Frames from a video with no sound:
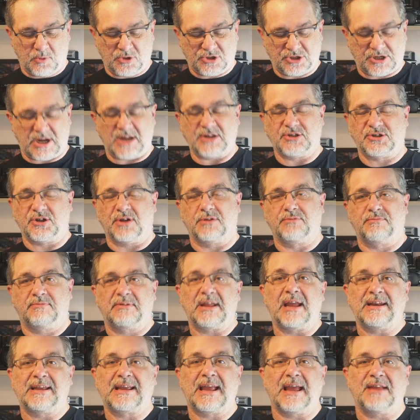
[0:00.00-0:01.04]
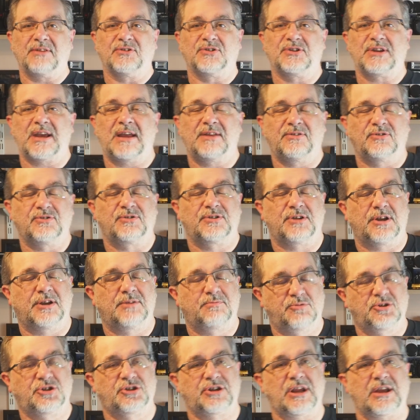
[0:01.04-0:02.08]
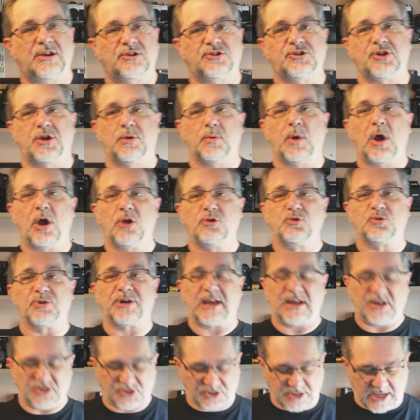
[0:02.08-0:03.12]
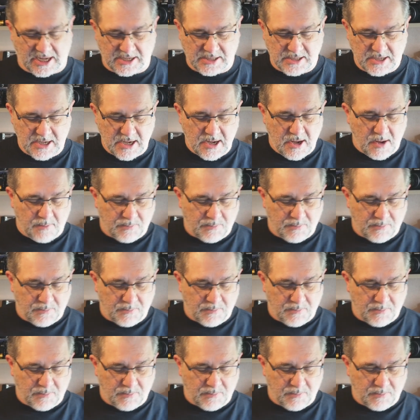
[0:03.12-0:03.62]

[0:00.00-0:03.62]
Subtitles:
in which case I'll then again tend to stick to 100 ASA.